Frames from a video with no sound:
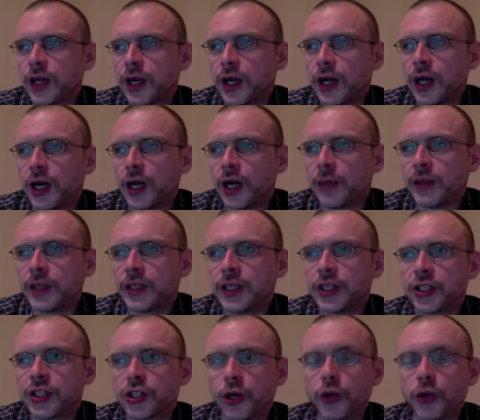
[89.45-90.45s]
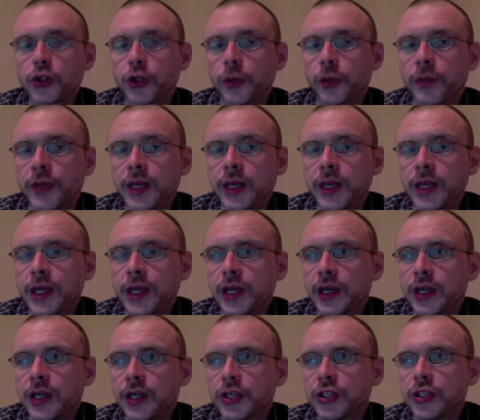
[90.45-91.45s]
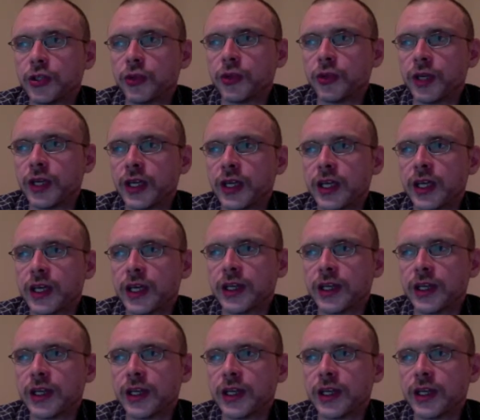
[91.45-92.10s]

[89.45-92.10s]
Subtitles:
Indeed, social media is unique,